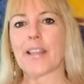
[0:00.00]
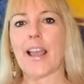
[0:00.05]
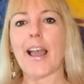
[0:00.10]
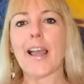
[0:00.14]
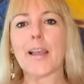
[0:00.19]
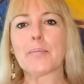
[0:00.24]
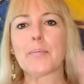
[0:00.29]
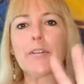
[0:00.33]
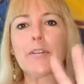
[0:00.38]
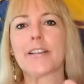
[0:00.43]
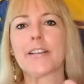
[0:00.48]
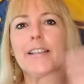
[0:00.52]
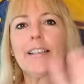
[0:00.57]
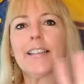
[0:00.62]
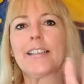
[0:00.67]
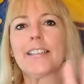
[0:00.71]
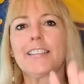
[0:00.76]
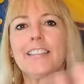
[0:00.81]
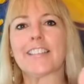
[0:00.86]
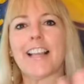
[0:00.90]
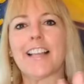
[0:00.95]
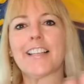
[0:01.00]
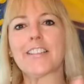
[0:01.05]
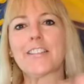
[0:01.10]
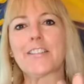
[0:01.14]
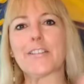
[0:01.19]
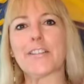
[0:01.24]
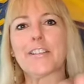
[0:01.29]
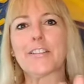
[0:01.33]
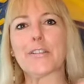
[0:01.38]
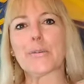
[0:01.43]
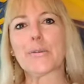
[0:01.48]
hi Maria, glad
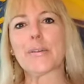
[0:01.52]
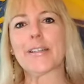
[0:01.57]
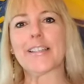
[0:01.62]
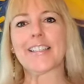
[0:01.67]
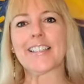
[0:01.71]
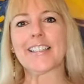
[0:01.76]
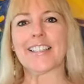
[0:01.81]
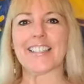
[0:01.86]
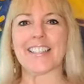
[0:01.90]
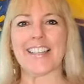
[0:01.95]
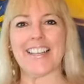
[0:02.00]
you could join us.